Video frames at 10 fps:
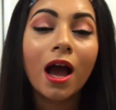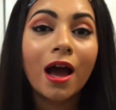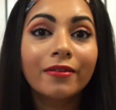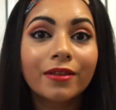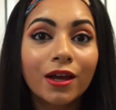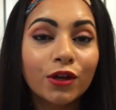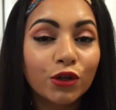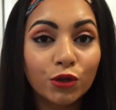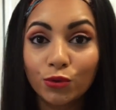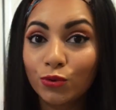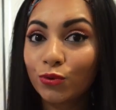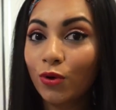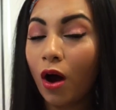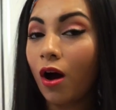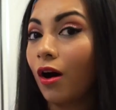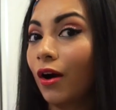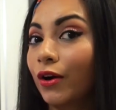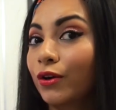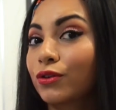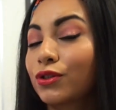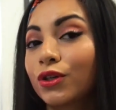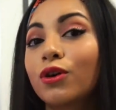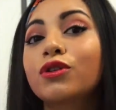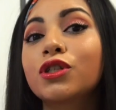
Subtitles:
and then you are good to go.